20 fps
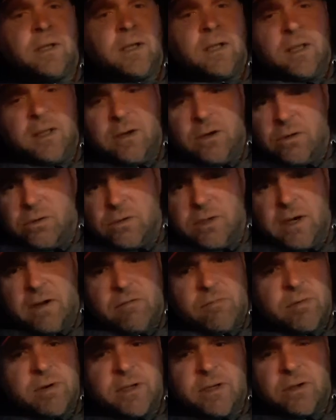And
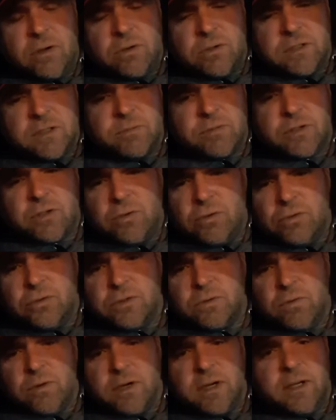everybody knows them
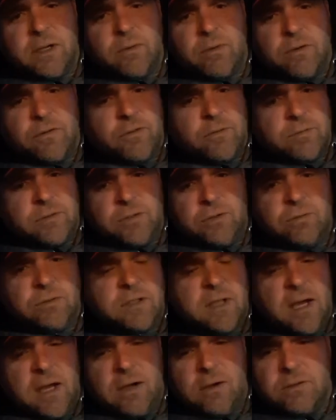schools run anywhere from
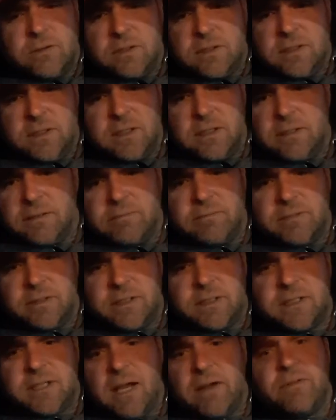2,000 to
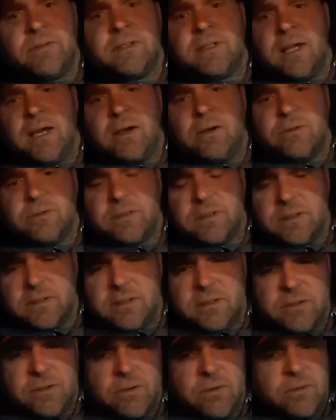7,000,
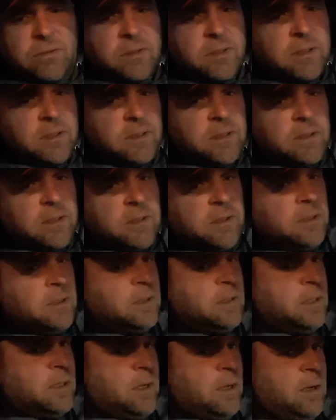so
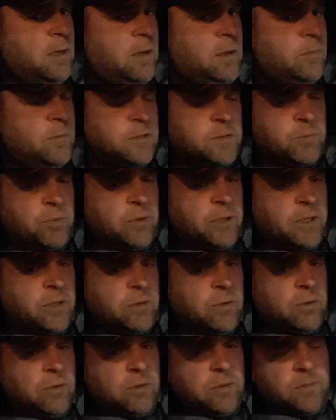it's pretty
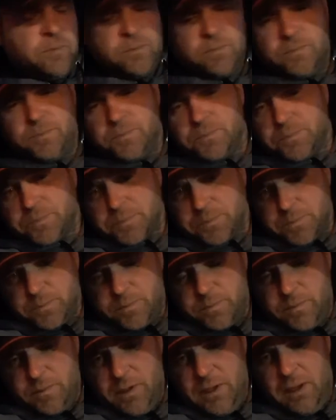cool.
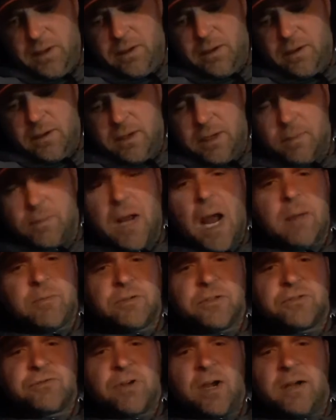I'm
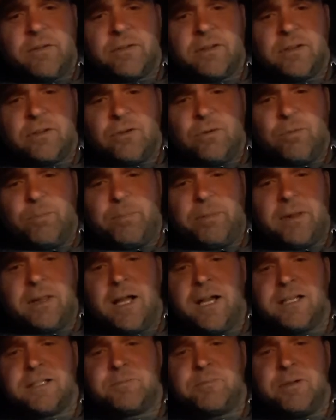just driving a little
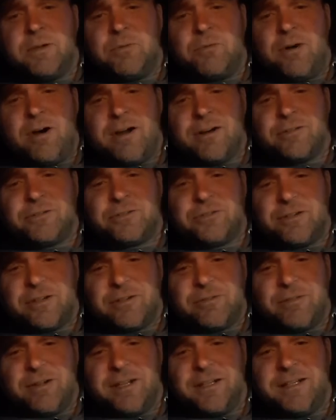Class B water
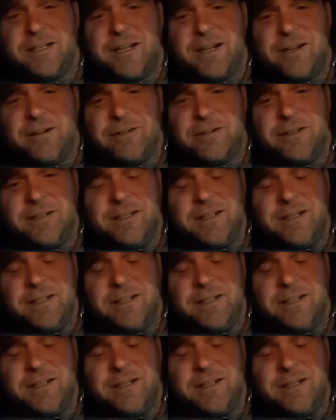truck right now.